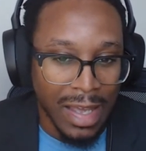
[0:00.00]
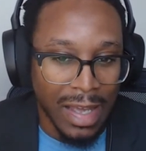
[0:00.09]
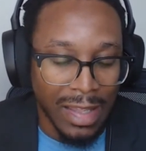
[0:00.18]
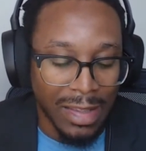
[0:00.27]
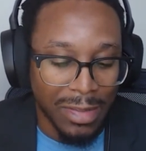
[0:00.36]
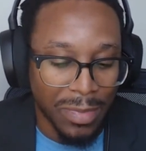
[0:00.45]

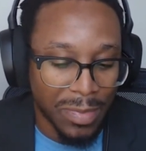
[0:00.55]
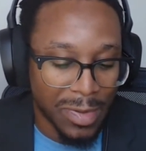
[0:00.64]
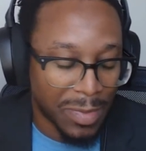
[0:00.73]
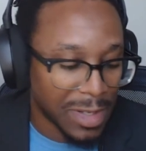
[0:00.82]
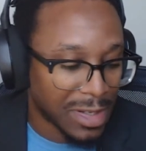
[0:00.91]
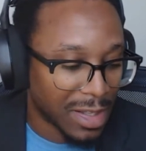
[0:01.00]
uh,
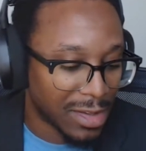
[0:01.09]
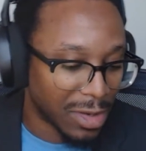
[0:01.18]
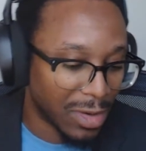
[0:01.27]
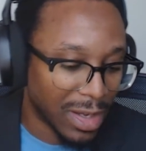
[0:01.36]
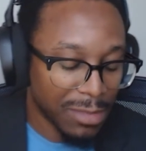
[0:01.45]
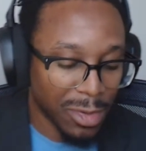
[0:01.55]
especially
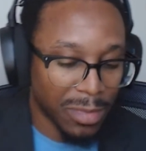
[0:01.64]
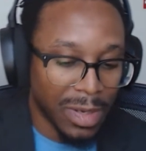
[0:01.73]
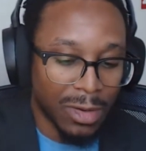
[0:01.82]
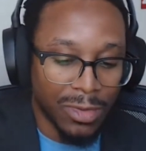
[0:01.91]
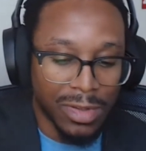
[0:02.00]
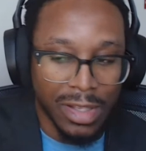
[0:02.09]
considering games are made
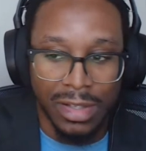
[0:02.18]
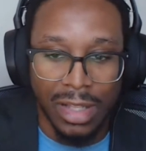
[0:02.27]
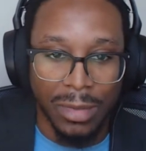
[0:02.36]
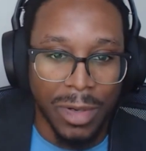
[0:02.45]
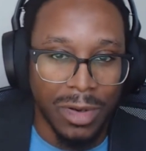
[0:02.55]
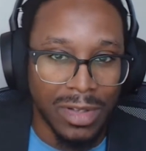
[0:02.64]
over such a
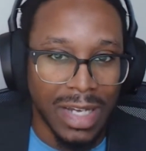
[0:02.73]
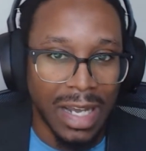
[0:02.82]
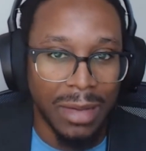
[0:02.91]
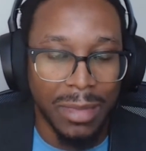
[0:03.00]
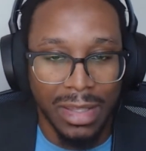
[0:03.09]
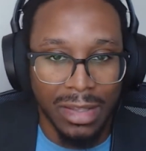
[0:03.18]
long period of
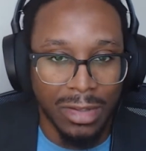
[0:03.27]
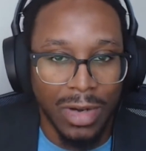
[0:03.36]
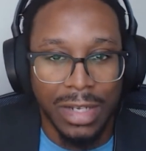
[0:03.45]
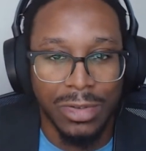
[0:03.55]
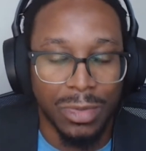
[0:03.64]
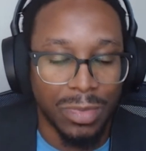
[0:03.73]
time and that their
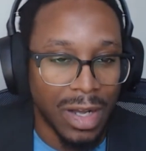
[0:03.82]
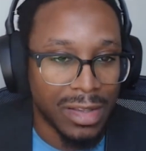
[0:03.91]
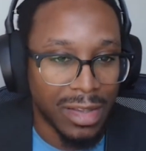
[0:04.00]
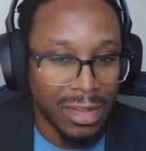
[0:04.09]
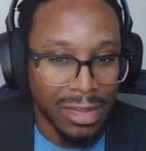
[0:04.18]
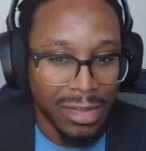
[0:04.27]
actual
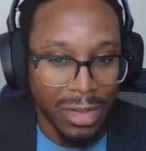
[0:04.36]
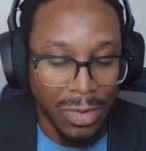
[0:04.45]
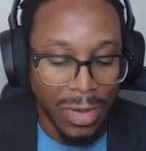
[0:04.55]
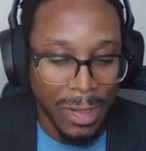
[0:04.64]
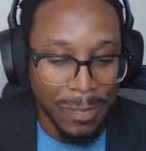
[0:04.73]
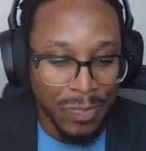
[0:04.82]
process is so
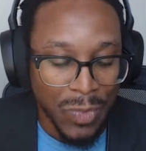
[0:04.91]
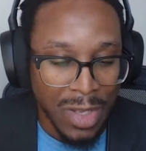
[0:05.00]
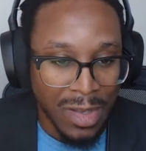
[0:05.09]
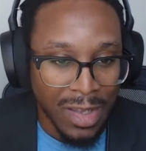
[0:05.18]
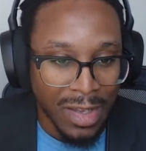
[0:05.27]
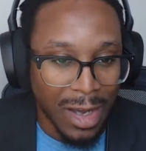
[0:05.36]
uh,
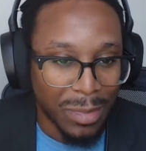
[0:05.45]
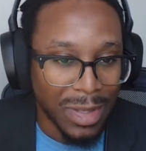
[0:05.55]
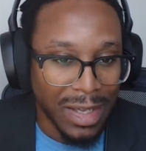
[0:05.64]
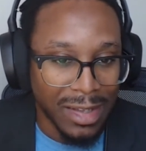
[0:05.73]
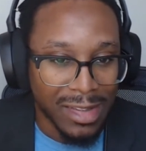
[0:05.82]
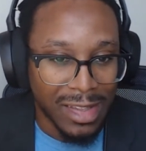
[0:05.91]

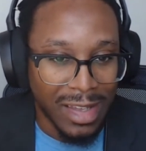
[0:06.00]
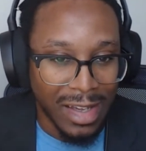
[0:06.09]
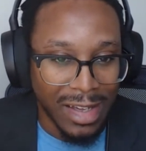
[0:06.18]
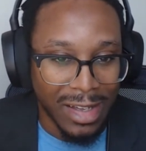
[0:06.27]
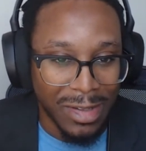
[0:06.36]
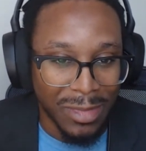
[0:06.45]
complex,
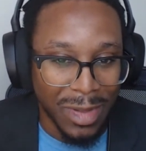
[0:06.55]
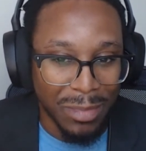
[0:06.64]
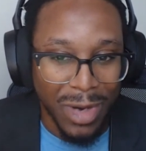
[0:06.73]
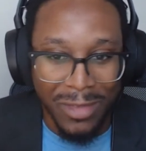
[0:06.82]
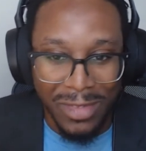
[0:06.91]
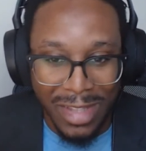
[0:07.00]
uh,
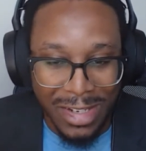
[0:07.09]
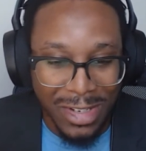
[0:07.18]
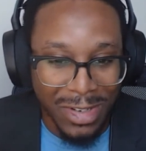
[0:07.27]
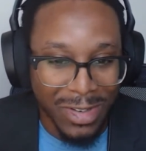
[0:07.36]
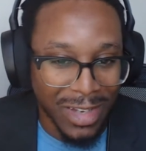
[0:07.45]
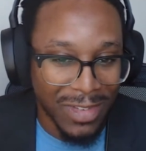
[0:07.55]

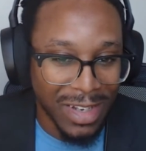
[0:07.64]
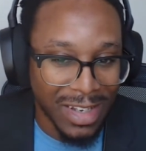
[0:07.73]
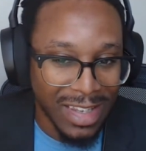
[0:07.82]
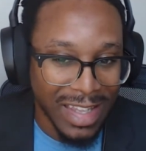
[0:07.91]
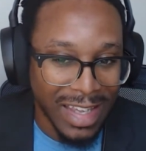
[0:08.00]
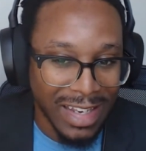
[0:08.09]
improvisational,
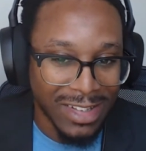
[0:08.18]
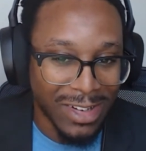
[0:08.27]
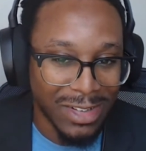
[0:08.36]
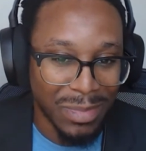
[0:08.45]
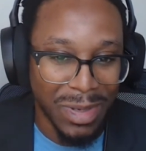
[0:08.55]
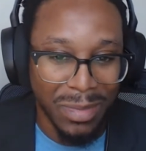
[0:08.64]
even that it's
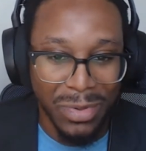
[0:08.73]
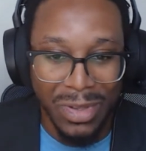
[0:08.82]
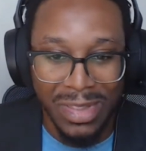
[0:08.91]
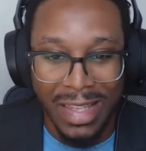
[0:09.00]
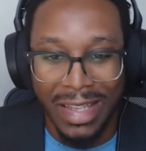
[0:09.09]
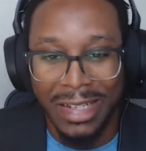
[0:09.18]
hard to
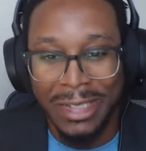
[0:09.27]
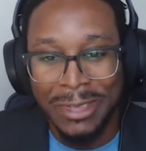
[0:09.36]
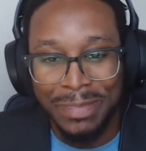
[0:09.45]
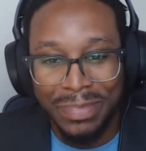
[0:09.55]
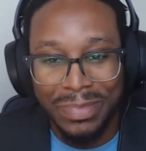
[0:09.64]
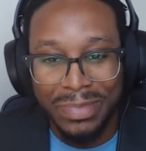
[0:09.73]
pinpoint that.
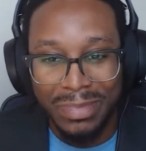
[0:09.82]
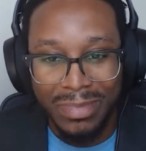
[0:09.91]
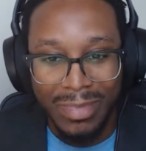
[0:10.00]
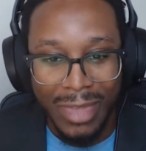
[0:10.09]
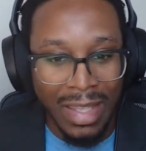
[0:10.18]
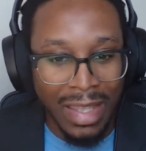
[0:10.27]

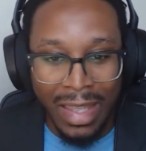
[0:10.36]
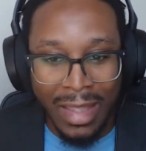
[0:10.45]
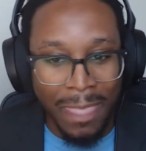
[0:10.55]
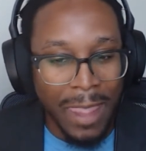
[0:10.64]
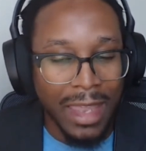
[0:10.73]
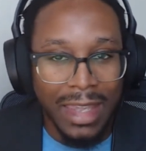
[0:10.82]

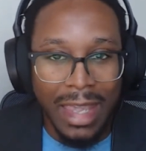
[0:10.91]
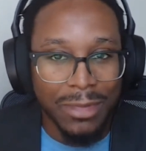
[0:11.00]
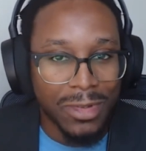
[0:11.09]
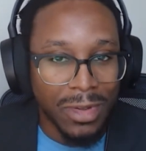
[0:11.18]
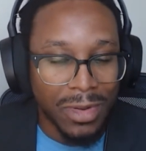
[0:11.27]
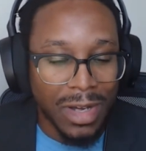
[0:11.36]
And games
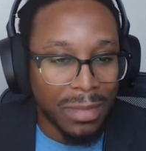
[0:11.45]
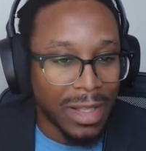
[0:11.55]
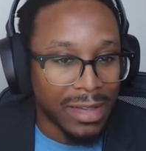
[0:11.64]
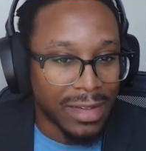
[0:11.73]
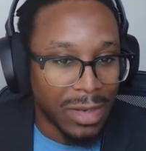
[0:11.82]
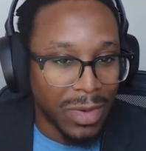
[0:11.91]
are so
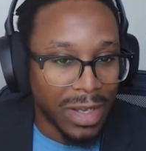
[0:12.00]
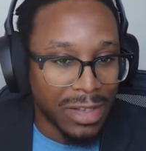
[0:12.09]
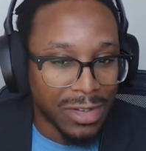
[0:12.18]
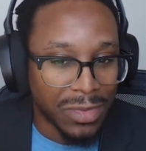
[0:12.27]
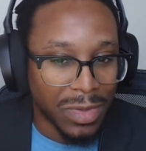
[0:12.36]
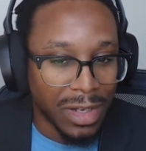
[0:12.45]
complex anyway, it's
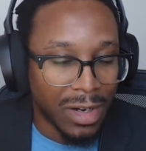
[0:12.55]
just really